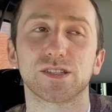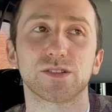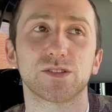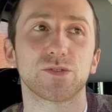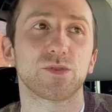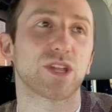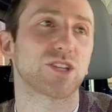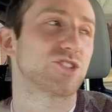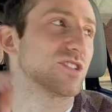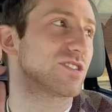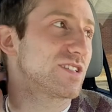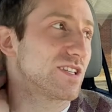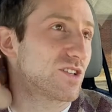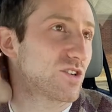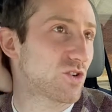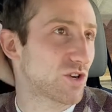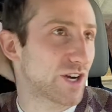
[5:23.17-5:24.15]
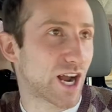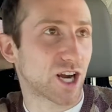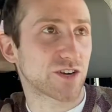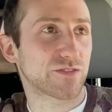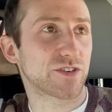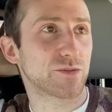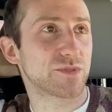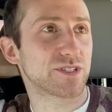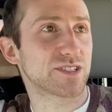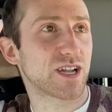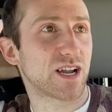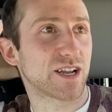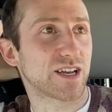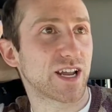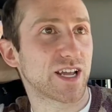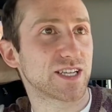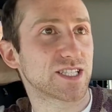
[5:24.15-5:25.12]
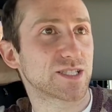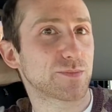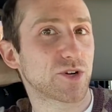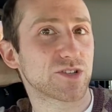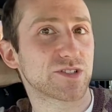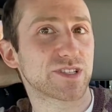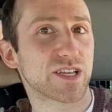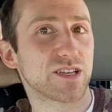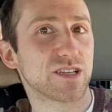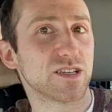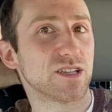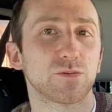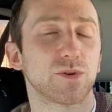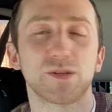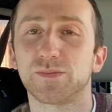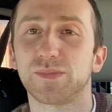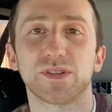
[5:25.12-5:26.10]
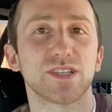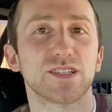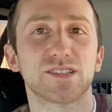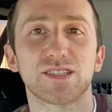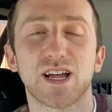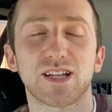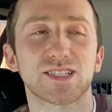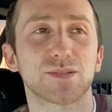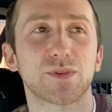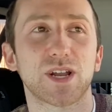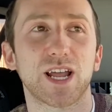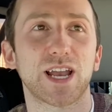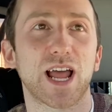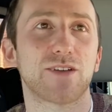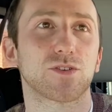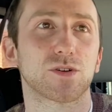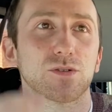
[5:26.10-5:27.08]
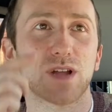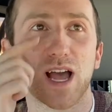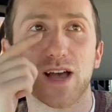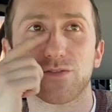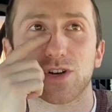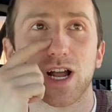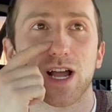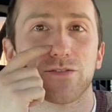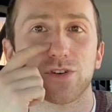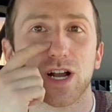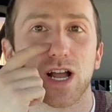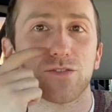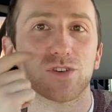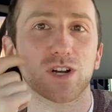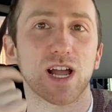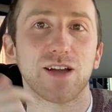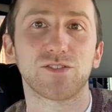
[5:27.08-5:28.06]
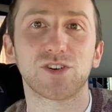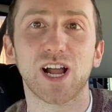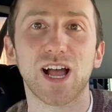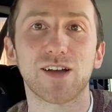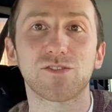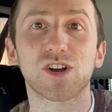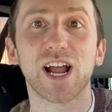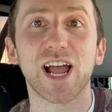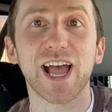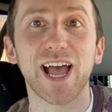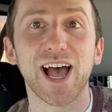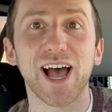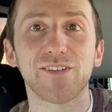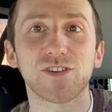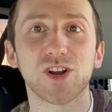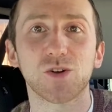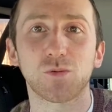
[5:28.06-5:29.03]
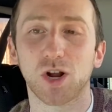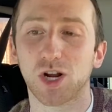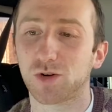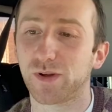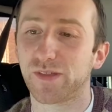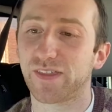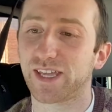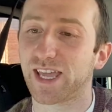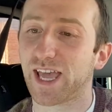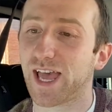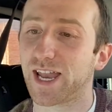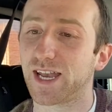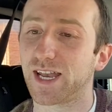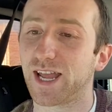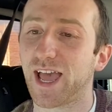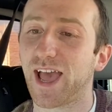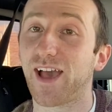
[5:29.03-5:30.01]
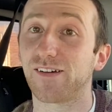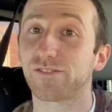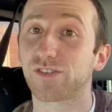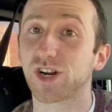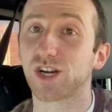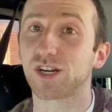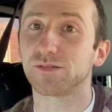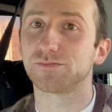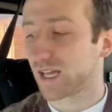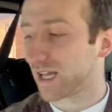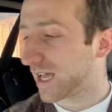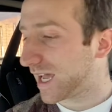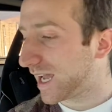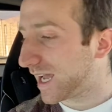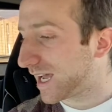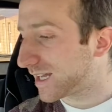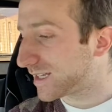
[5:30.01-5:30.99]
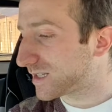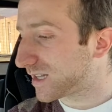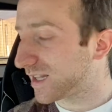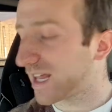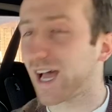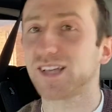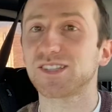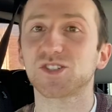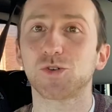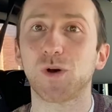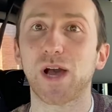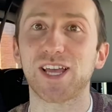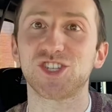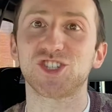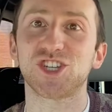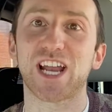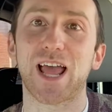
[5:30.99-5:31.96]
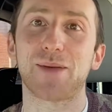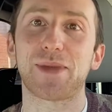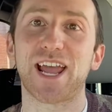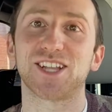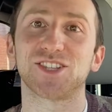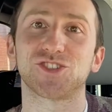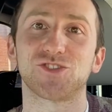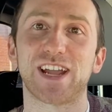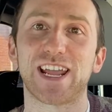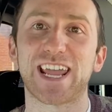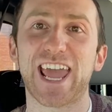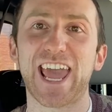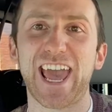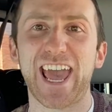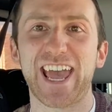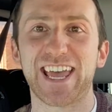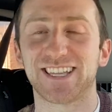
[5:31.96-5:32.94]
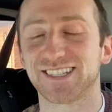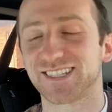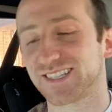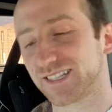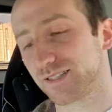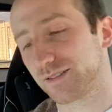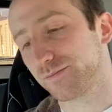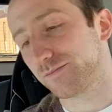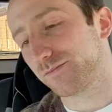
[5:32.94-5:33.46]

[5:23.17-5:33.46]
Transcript: Let's just say the choreographer was not a nice person. Wouldn't be, it's not someone I'd ever, ever, ever, ever, ever, ever, ever work with again, ever. And the last question I'm answering is...